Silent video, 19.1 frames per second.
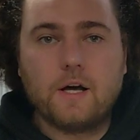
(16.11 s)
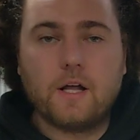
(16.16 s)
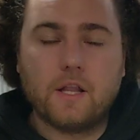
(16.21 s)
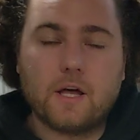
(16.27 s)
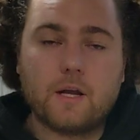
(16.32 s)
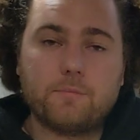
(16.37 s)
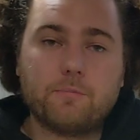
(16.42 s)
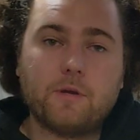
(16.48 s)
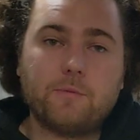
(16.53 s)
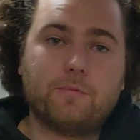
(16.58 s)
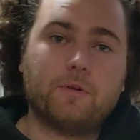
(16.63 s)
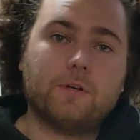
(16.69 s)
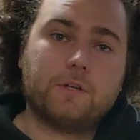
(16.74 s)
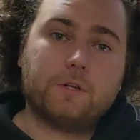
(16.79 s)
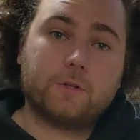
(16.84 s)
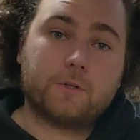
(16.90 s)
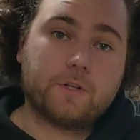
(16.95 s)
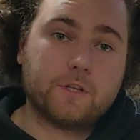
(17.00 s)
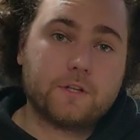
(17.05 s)
A lot of people
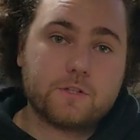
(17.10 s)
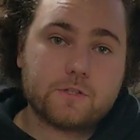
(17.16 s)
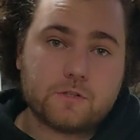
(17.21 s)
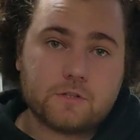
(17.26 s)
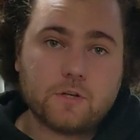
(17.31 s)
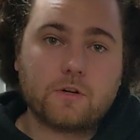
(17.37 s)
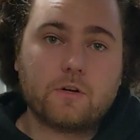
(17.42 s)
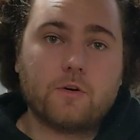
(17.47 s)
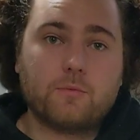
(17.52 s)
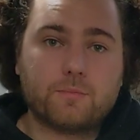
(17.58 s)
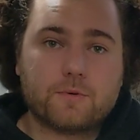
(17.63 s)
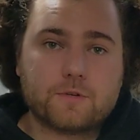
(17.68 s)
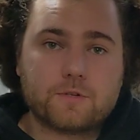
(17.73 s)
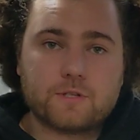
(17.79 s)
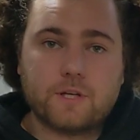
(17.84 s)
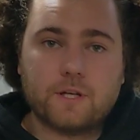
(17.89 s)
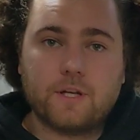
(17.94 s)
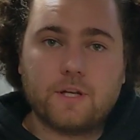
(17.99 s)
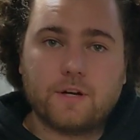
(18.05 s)
either did
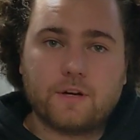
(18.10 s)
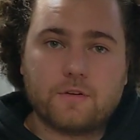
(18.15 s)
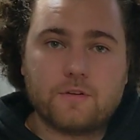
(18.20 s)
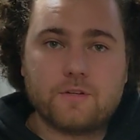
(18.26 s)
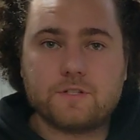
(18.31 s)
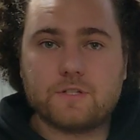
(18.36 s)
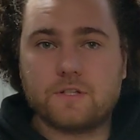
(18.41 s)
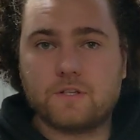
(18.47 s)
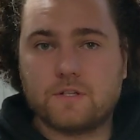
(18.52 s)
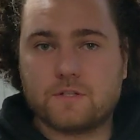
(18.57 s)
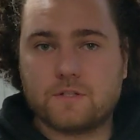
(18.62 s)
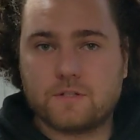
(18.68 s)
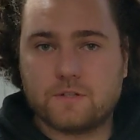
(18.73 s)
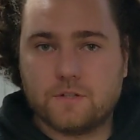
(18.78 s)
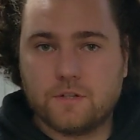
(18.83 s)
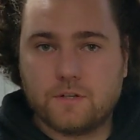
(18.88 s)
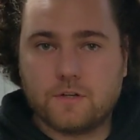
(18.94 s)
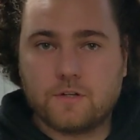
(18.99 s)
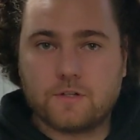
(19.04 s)
0% increase in this
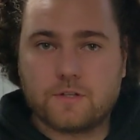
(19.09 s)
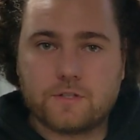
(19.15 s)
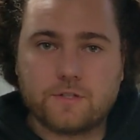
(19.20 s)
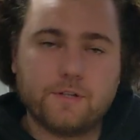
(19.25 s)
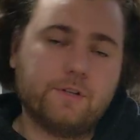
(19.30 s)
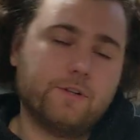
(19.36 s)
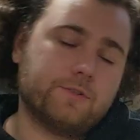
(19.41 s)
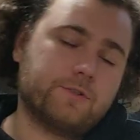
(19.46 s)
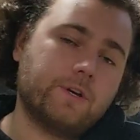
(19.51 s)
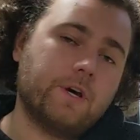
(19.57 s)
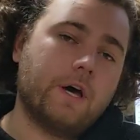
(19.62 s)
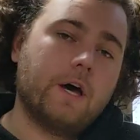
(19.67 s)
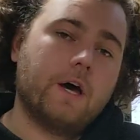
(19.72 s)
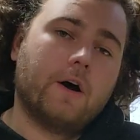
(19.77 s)
year in sales,